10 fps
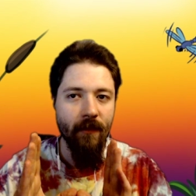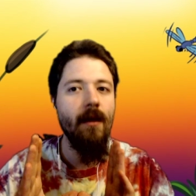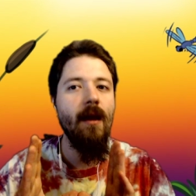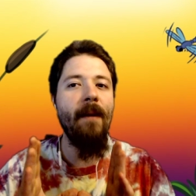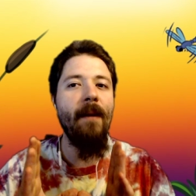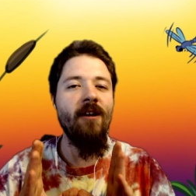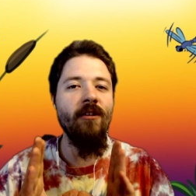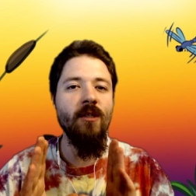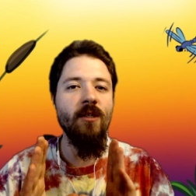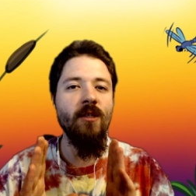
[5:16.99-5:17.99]
But I call this
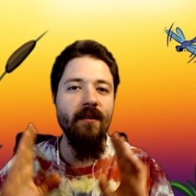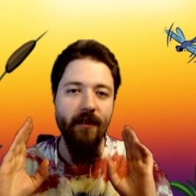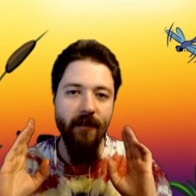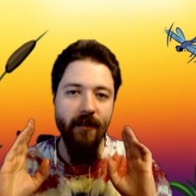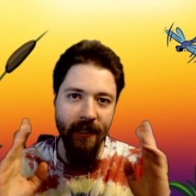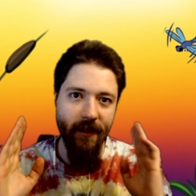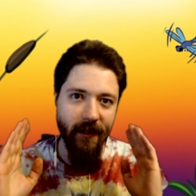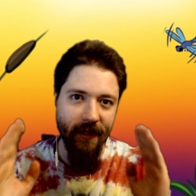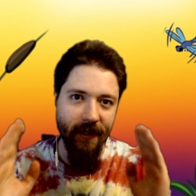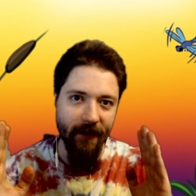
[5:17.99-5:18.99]
one Touch the
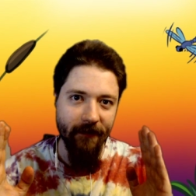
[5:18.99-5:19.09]
Sun.